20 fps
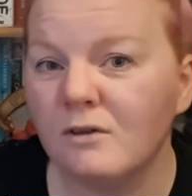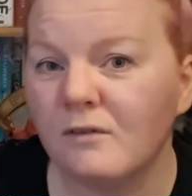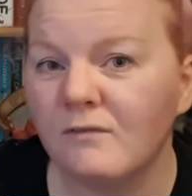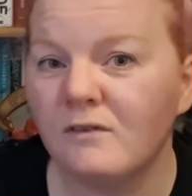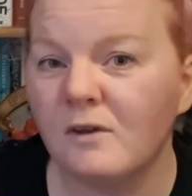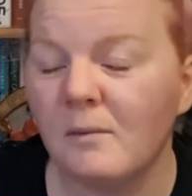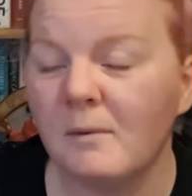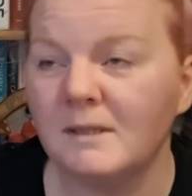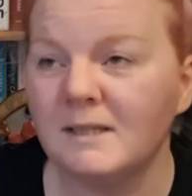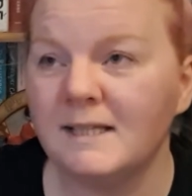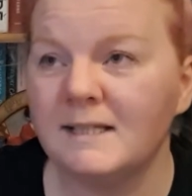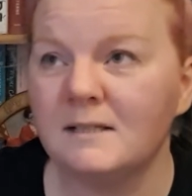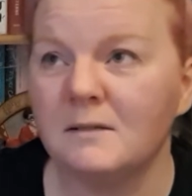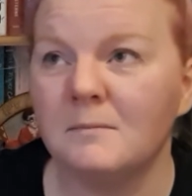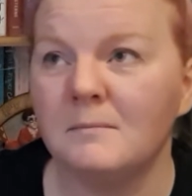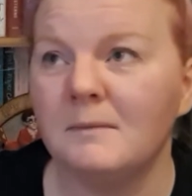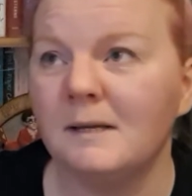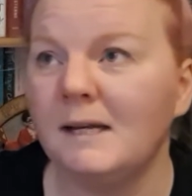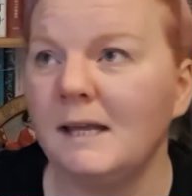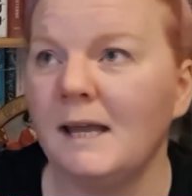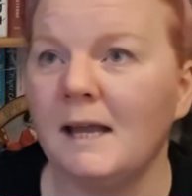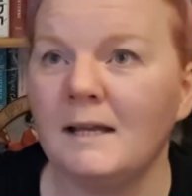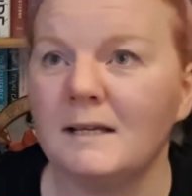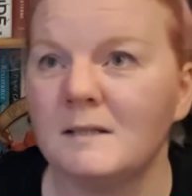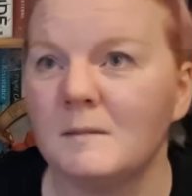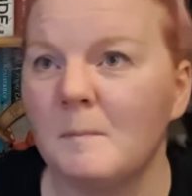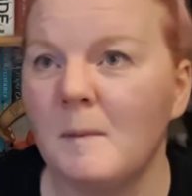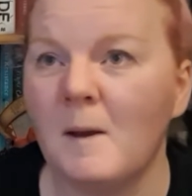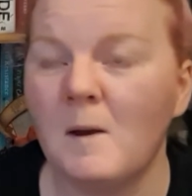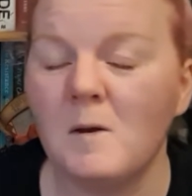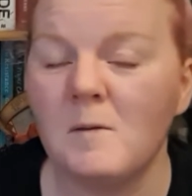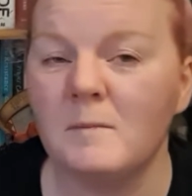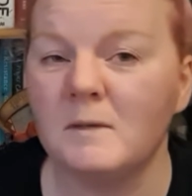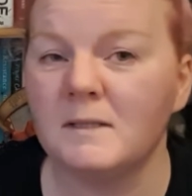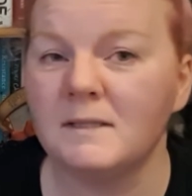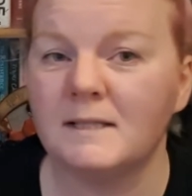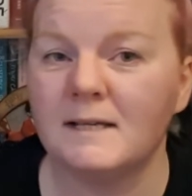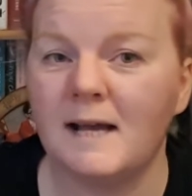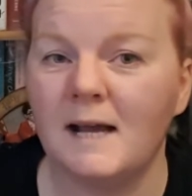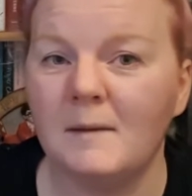of do a little mini
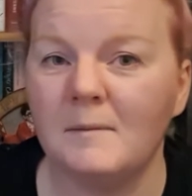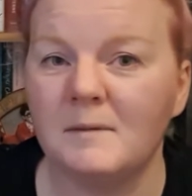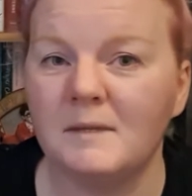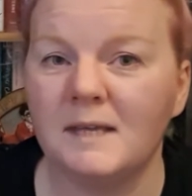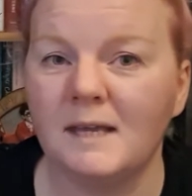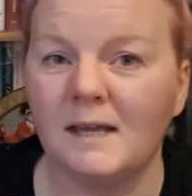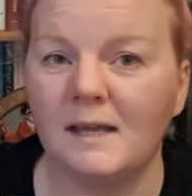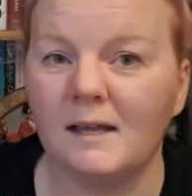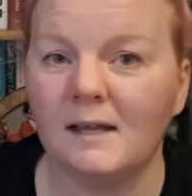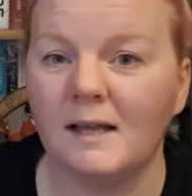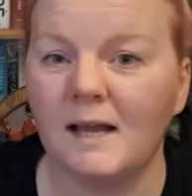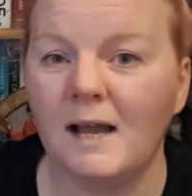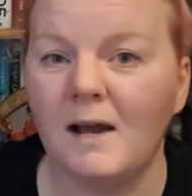experiment type thing.